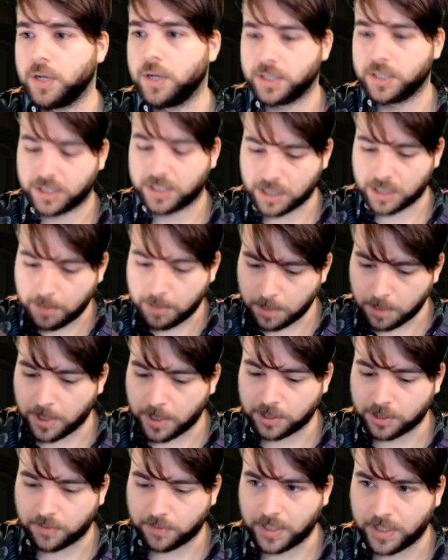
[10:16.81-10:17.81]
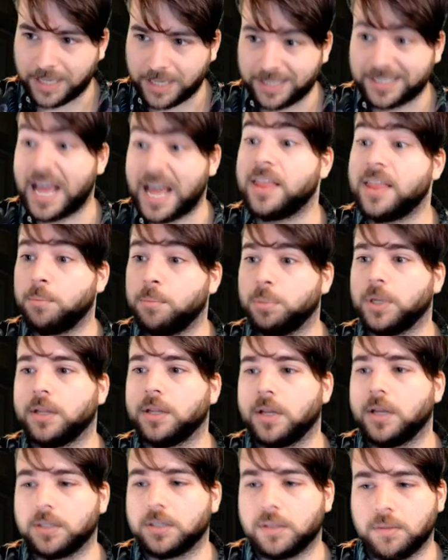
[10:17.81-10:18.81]
summon a bunch of things and then
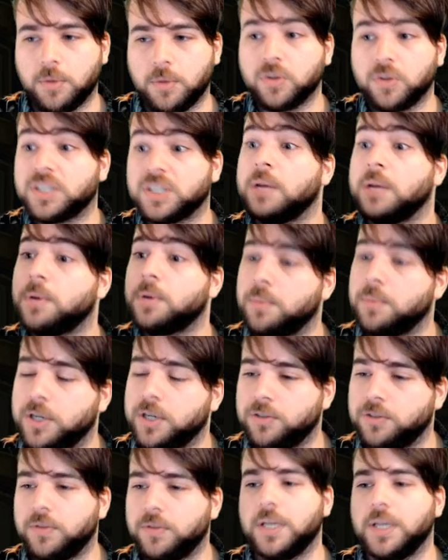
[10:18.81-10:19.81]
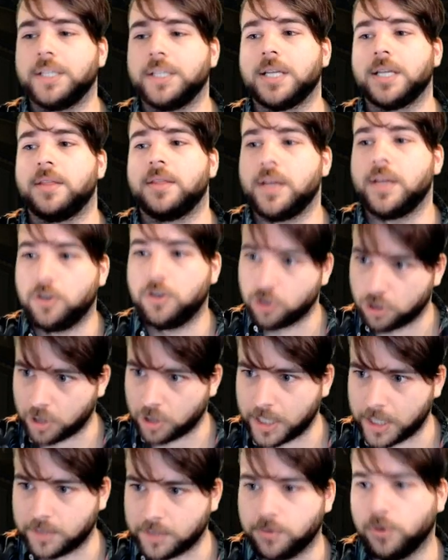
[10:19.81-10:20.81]
bloodlust them, or summon a bunch of things and then
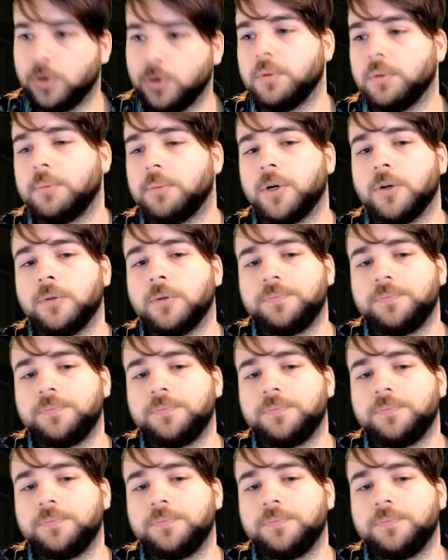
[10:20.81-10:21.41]
transform them all.